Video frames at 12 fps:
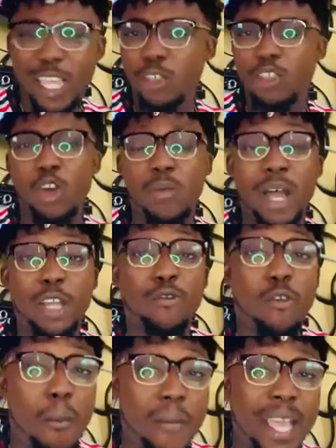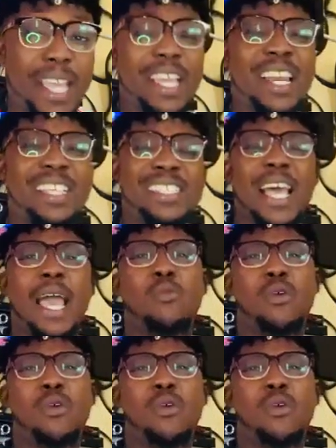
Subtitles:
Thank you so much for making the